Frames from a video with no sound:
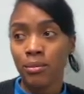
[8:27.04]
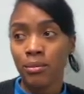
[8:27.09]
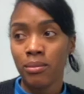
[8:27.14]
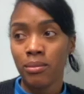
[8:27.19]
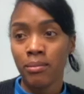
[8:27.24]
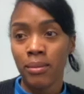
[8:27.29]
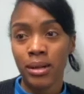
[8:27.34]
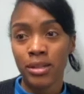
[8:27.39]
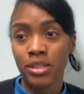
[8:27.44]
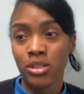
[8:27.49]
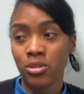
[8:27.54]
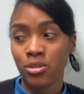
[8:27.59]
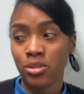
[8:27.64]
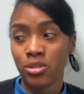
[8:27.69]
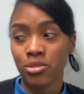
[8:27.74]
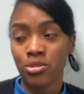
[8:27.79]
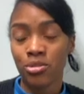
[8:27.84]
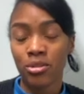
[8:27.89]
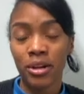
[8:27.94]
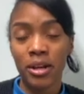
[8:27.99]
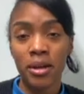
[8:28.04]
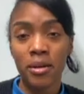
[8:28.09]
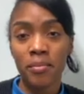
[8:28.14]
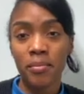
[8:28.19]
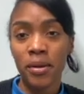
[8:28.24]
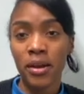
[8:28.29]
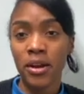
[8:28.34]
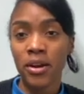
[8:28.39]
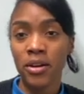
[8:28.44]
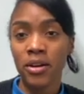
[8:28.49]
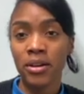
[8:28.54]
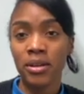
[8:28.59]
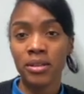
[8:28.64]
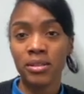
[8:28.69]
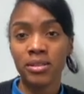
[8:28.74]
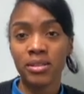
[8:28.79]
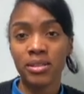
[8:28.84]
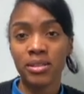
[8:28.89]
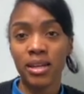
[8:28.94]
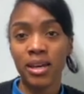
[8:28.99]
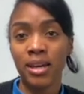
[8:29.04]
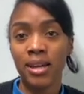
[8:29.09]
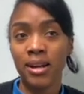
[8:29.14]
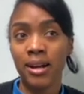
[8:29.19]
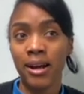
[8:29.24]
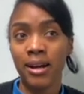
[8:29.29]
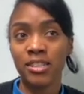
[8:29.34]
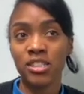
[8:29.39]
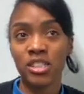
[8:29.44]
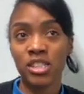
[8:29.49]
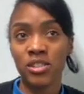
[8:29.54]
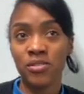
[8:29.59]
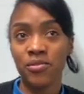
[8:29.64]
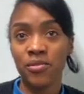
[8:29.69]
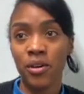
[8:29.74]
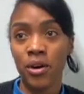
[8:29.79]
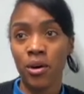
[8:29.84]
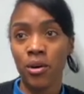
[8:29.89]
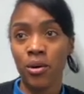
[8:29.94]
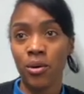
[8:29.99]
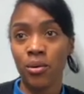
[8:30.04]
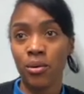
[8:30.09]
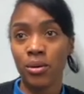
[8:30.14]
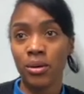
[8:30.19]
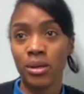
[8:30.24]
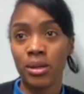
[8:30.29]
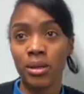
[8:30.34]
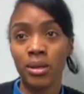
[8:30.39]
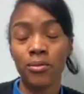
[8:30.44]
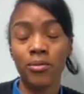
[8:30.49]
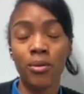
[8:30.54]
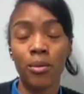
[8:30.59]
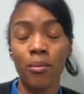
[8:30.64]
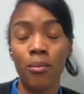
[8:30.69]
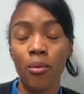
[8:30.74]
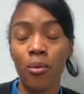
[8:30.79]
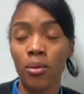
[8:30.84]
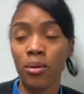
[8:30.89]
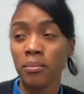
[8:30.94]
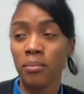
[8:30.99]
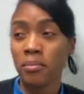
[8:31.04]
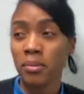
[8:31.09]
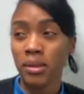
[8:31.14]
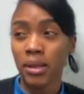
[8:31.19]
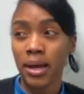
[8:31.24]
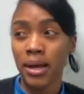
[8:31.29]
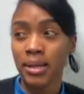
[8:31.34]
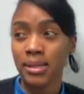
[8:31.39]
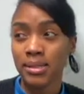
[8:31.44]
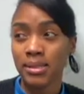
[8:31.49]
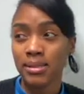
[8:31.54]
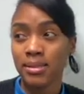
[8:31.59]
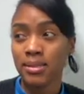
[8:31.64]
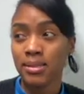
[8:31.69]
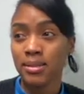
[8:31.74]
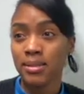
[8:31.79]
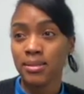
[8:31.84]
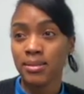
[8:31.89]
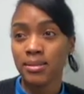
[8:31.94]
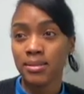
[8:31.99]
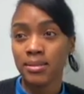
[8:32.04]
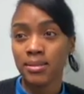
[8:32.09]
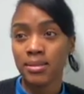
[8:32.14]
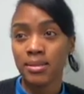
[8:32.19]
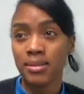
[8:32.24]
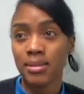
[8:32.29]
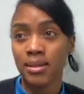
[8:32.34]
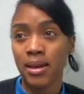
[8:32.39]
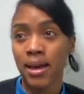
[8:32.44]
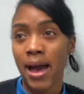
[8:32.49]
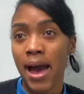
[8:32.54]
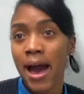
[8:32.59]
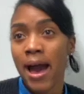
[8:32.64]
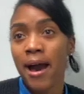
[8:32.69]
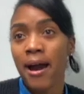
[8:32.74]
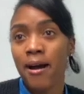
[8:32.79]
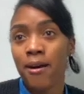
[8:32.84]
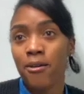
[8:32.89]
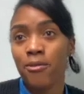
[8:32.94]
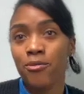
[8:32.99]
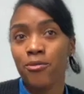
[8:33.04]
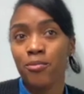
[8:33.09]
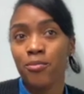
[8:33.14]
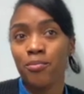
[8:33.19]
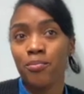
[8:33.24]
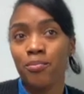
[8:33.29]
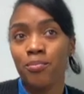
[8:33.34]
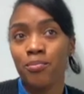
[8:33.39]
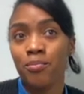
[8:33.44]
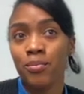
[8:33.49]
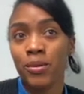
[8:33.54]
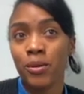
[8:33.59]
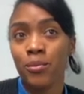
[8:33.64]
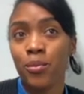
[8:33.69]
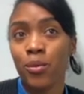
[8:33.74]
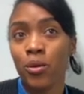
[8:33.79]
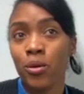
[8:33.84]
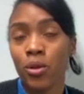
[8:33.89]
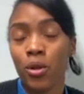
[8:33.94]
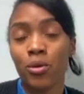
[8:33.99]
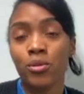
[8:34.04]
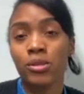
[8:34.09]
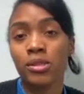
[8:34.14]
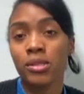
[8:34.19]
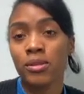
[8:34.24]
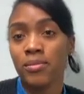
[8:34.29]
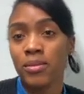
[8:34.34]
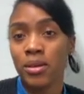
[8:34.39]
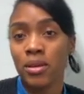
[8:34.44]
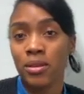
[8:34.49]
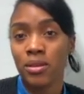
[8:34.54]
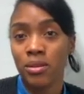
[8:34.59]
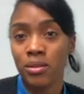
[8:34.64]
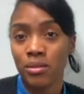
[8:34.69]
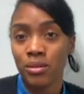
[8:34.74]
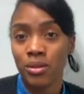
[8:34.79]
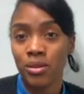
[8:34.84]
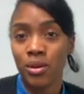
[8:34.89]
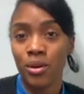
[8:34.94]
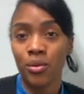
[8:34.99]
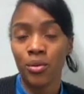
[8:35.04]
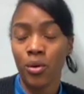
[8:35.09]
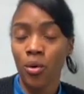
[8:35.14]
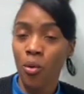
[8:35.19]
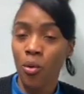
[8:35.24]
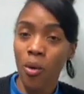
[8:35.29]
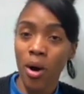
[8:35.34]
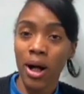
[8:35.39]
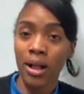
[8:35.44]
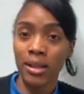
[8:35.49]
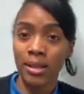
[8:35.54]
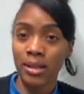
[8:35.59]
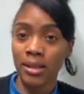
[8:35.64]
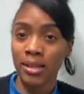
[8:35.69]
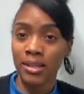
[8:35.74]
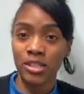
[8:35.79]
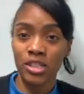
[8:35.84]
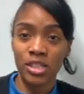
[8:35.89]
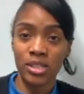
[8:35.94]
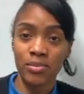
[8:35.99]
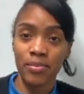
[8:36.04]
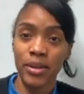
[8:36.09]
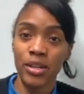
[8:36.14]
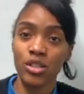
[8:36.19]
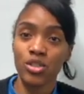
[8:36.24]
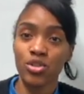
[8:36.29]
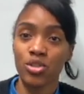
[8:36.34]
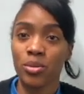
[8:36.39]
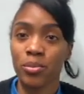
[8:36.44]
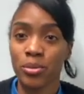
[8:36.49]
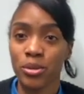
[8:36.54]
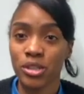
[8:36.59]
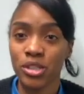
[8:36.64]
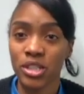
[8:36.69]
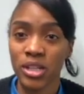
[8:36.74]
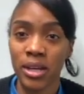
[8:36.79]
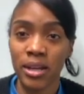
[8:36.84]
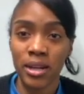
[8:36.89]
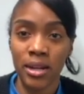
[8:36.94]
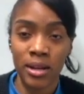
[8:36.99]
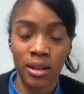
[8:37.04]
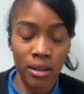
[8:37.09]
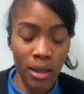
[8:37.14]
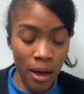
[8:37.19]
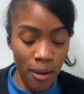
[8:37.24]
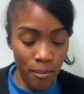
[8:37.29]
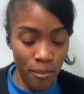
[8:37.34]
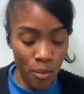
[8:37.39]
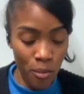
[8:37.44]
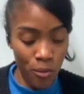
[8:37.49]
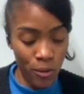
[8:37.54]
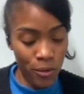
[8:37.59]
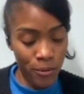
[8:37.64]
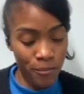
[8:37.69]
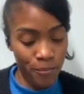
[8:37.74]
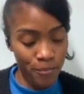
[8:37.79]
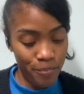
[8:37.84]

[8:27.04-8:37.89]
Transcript: my children's grandparents, and I just felt even more blessed to have people close to me. The quality, it just makes you appreciate it a lot more.